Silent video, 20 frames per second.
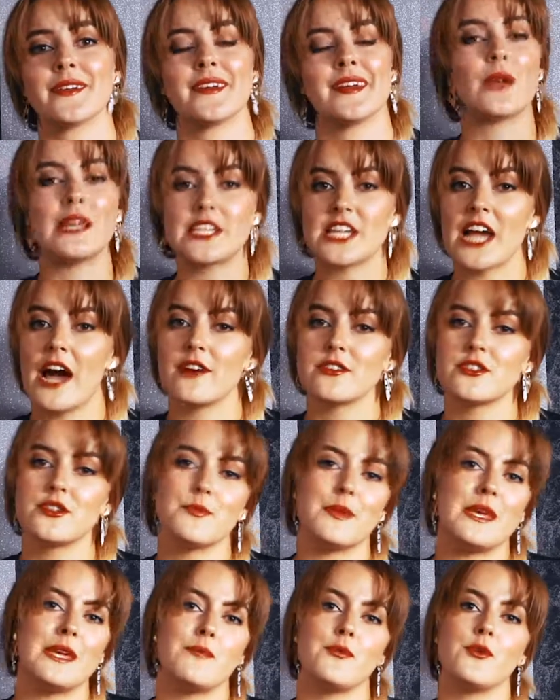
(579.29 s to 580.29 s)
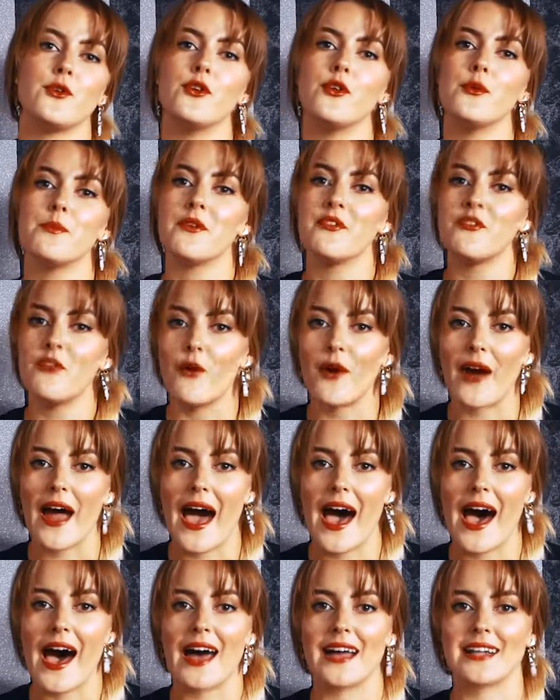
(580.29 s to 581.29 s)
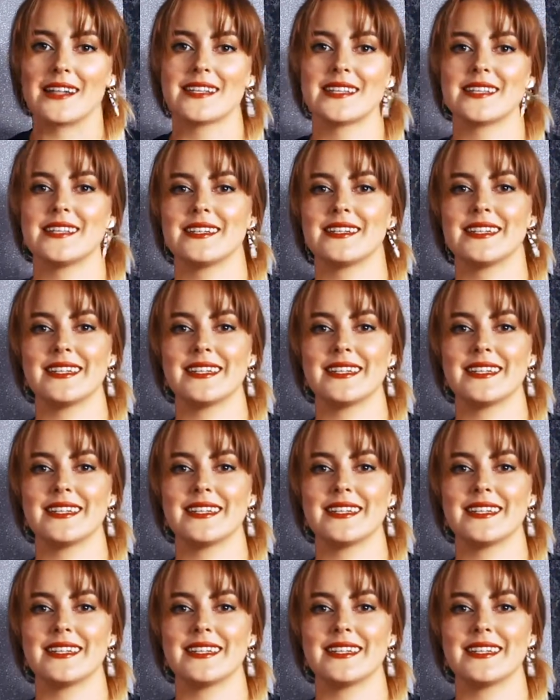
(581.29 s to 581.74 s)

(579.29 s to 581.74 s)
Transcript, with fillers: reach out to people beforehand,